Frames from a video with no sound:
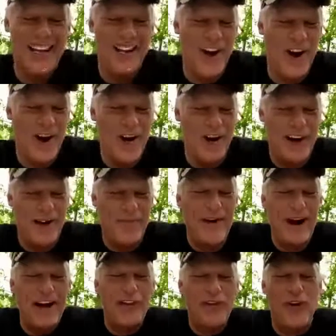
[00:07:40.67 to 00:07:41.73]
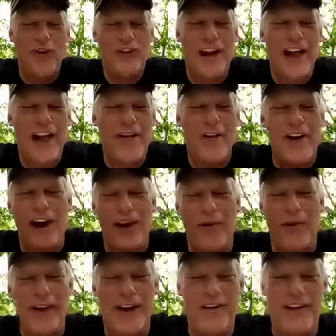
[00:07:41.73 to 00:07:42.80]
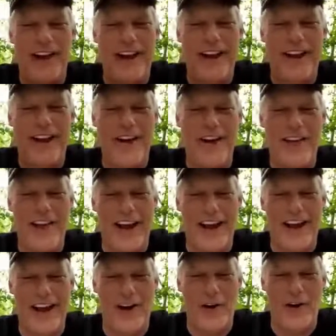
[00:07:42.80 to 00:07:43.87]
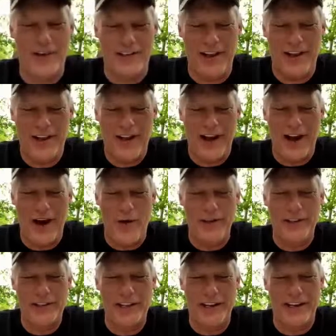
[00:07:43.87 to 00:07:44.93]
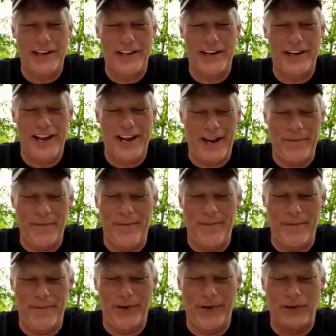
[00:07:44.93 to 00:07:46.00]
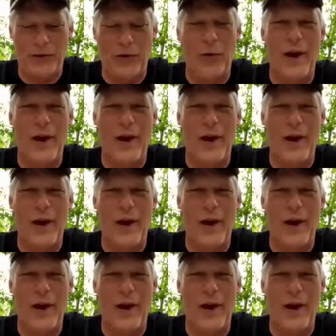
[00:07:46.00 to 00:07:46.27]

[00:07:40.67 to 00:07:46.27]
Montrose, Colorado. Whenever I hear that, I always think of the name Mr.